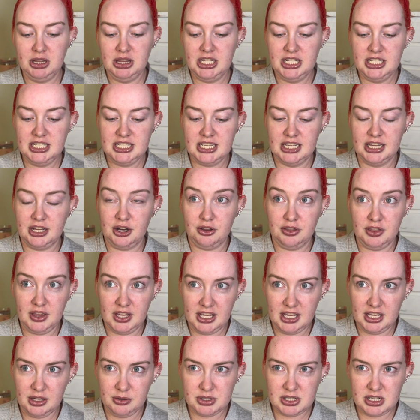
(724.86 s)
this in there
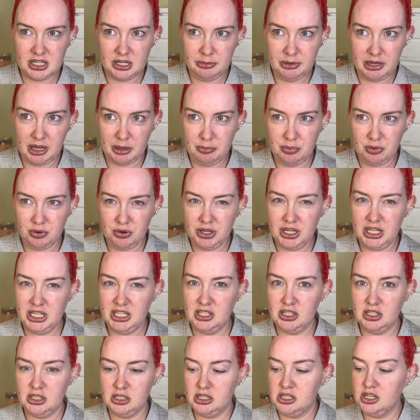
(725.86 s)
thinking it was going to be like
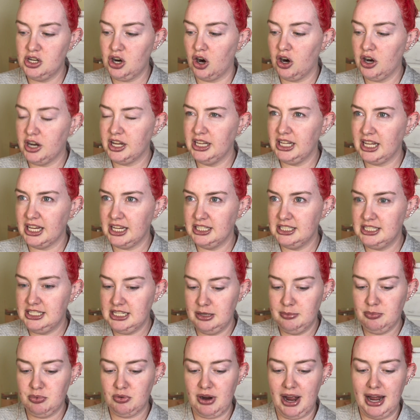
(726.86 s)
pretty dark and like a
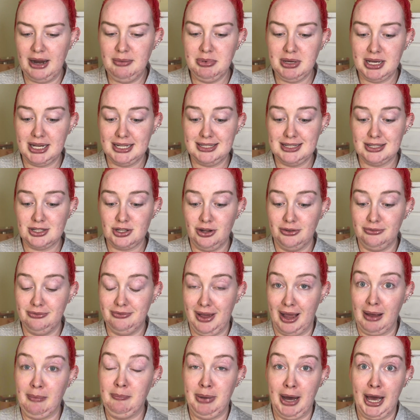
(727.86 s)
deep red because it's called
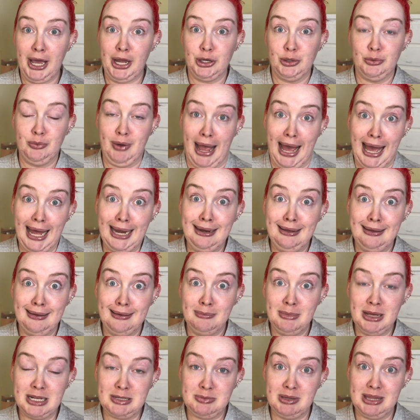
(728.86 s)
vampire red.
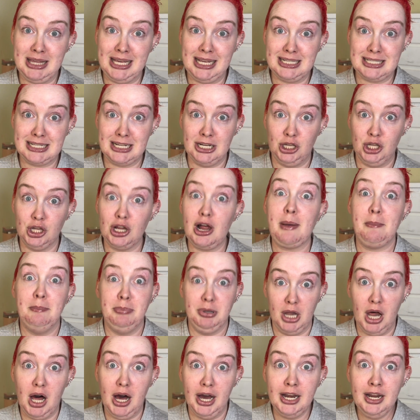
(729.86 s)
Makes me think it's gonna look
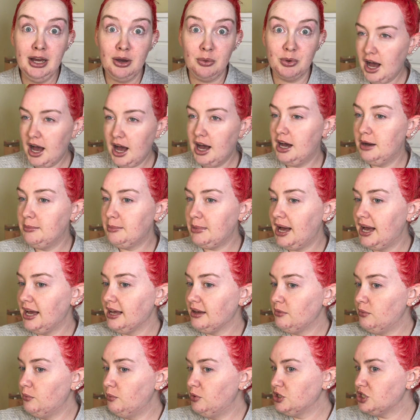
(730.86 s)
like blood.
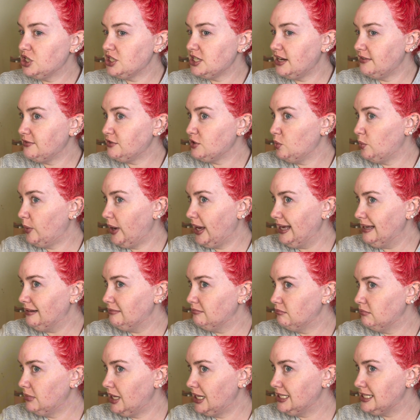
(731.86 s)
We'll just have to
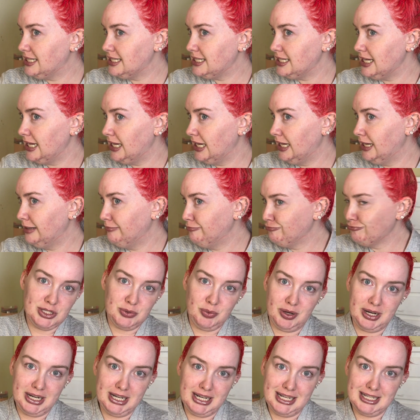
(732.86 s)
wait and see
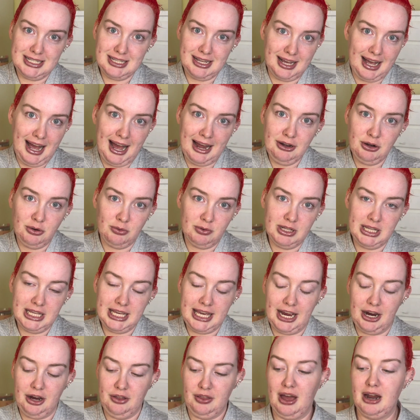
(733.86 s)
what it is. Like, I don't really
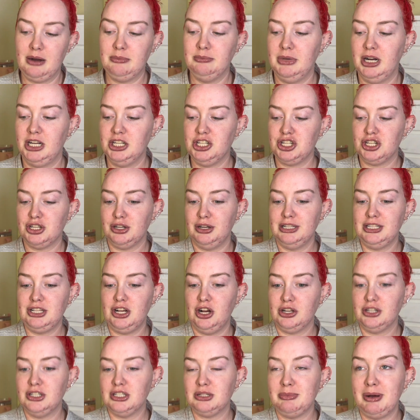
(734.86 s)
care that much as
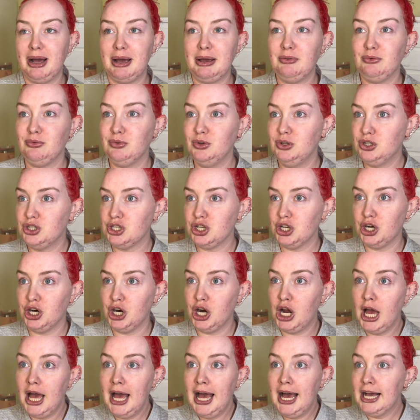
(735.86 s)
long as my roots
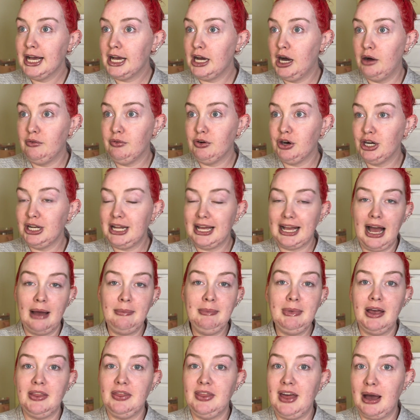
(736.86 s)
are covered. Like,
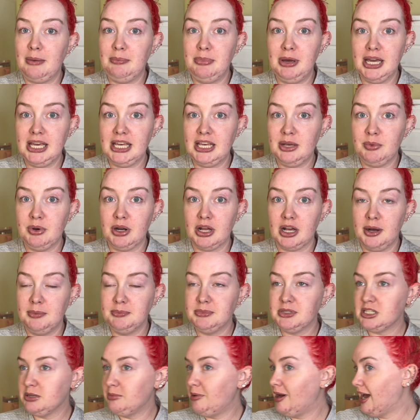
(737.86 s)
I'm not that picky when it
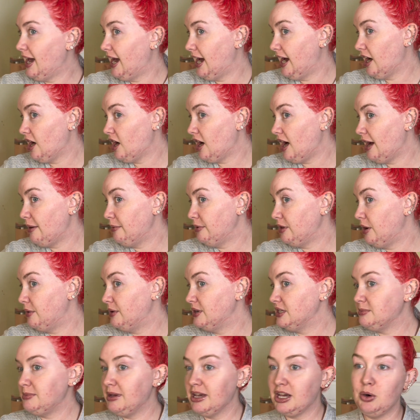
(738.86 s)
comes to my hair. I will
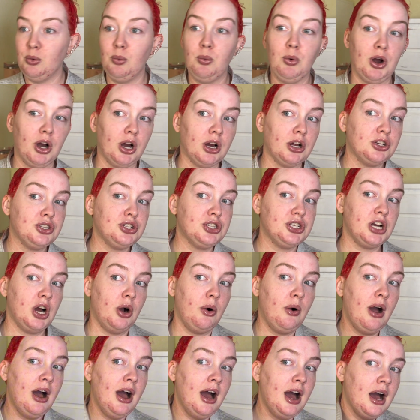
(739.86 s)
always make it work.
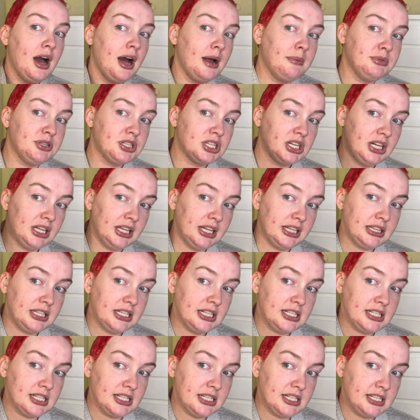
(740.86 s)
So I'm just gonna let
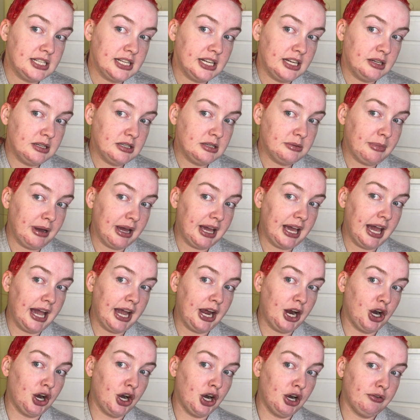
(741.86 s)
this sit into my
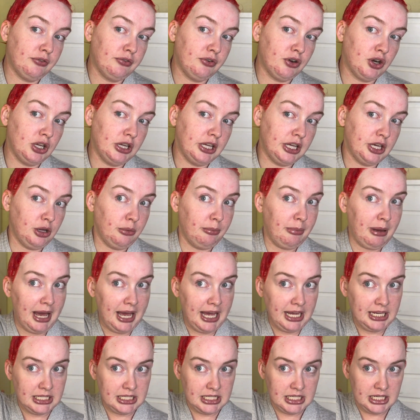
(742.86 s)
hair for a little
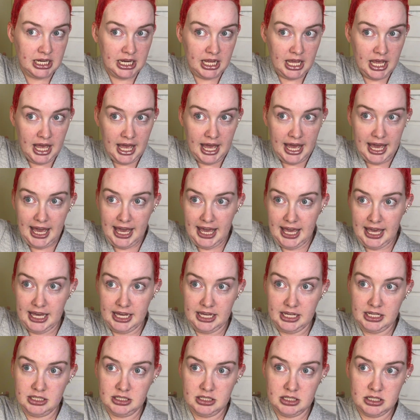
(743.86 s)
bit
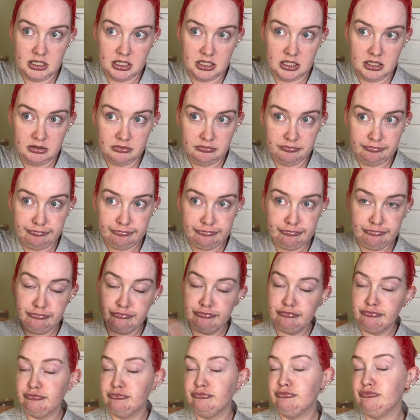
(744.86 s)
and
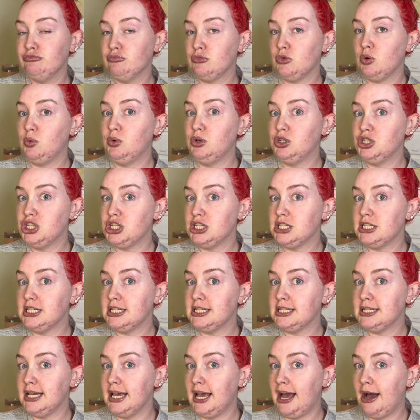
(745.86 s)
we'll just
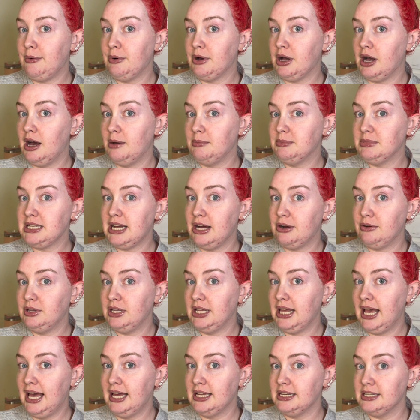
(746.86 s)
see how it comes out in
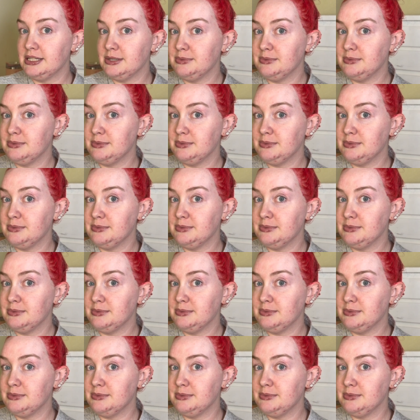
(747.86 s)
the end.